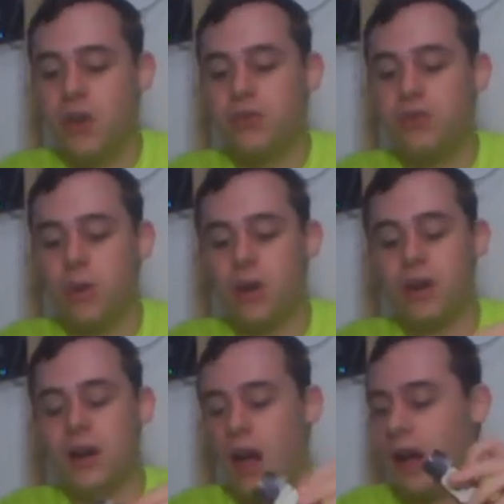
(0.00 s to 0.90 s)

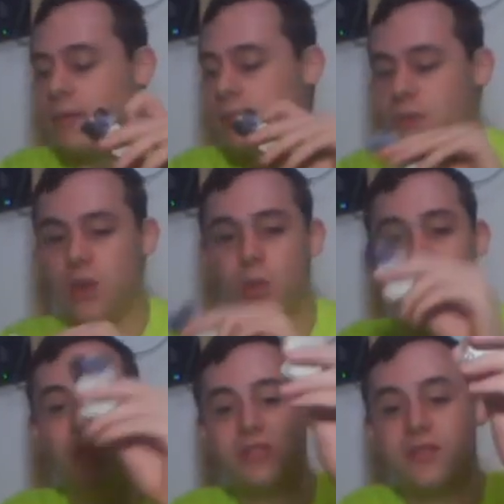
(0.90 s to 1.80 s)
For the
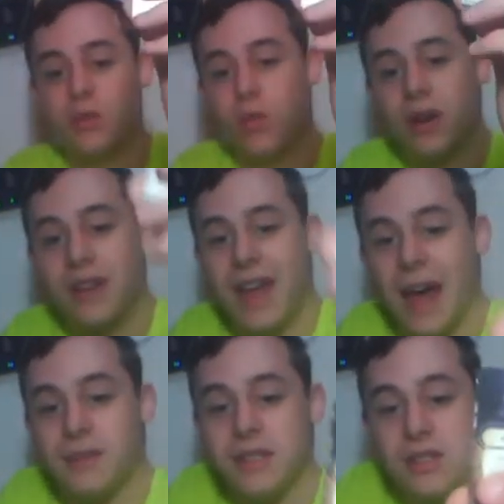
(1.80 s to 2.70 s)
Rebels, for one of the
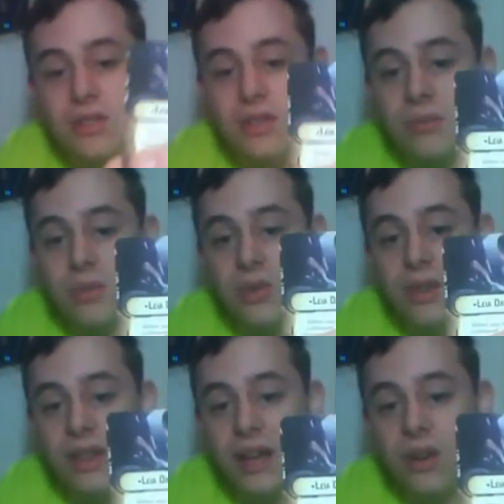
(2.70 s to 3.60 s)
captains, you can put
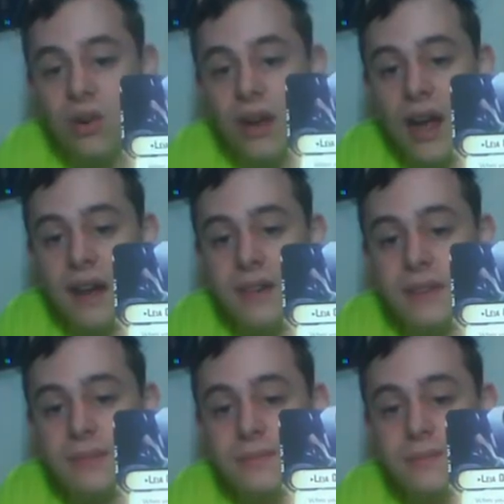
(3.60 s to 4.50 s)
Leia Organa
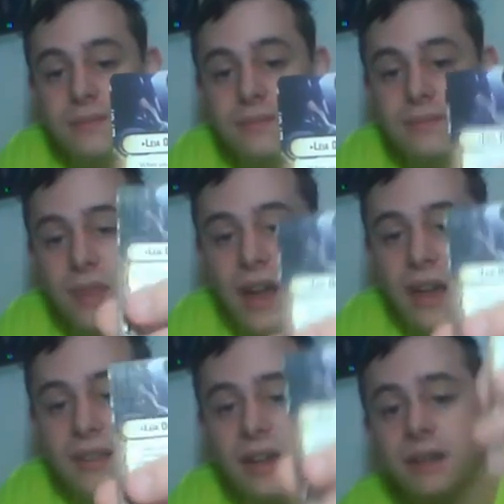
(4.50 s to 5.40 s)

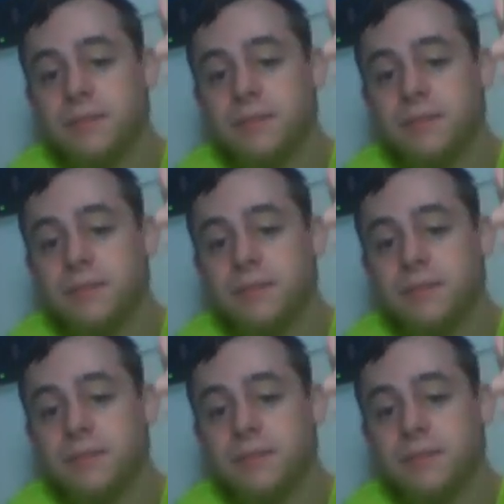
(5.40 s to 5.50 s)
on there.